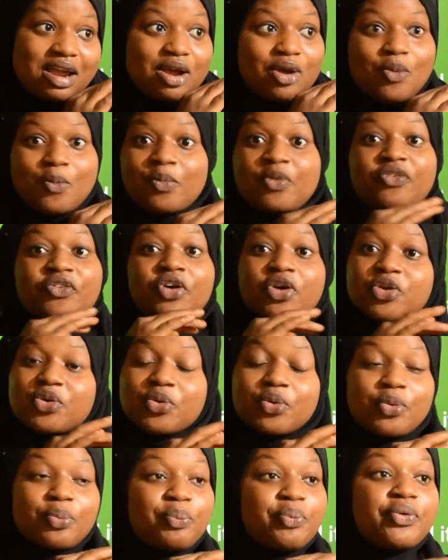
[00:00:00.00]
before
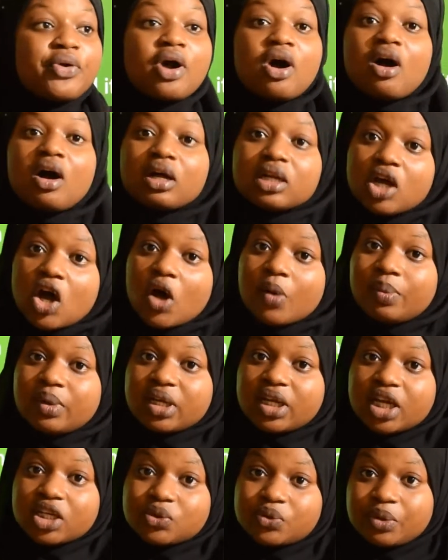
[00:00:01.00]
you pray all the
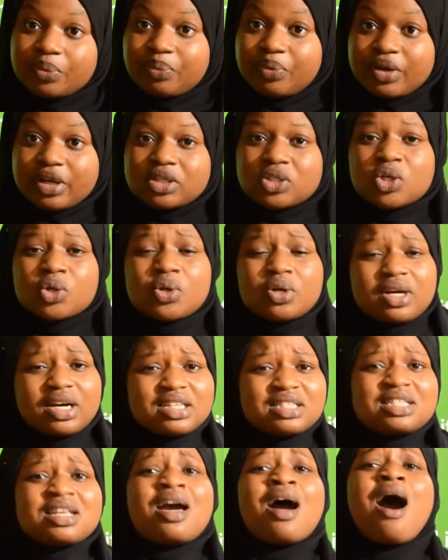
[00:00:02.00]
obligatory prayers. So you
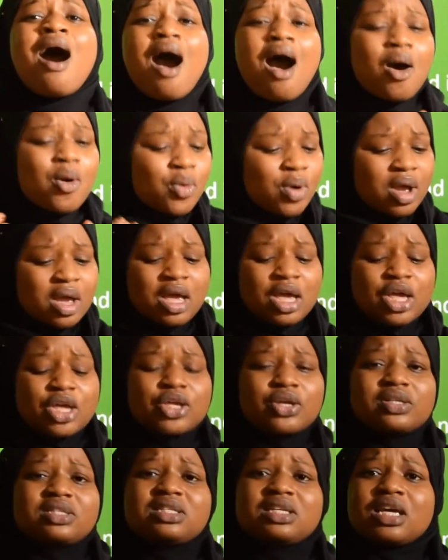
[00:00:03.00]
can see how
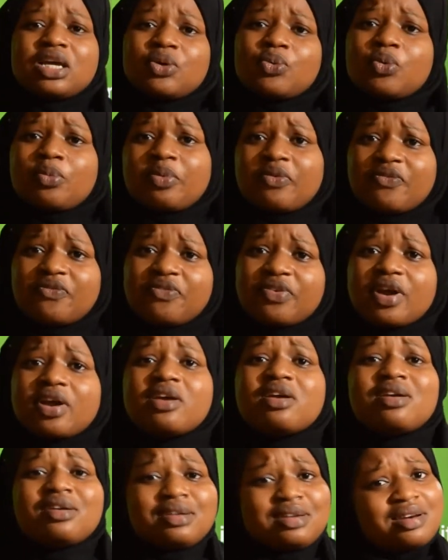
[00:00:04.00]
your skin will be
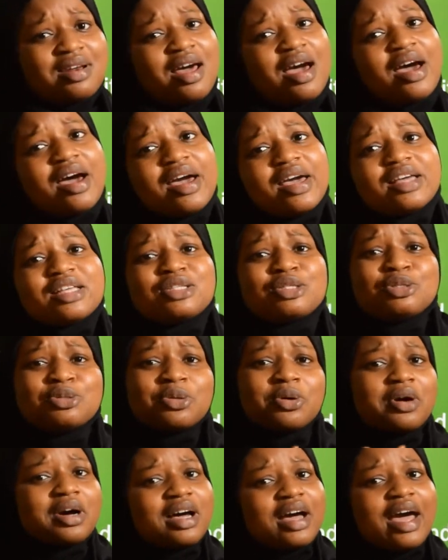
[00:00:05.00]
very nice,
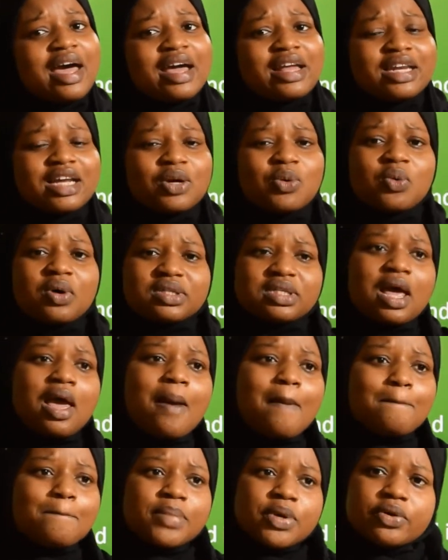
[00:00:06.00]
younger, and then what?
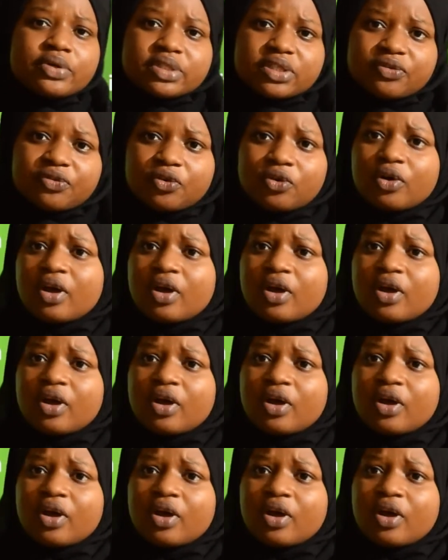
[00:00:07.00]
Beautiful.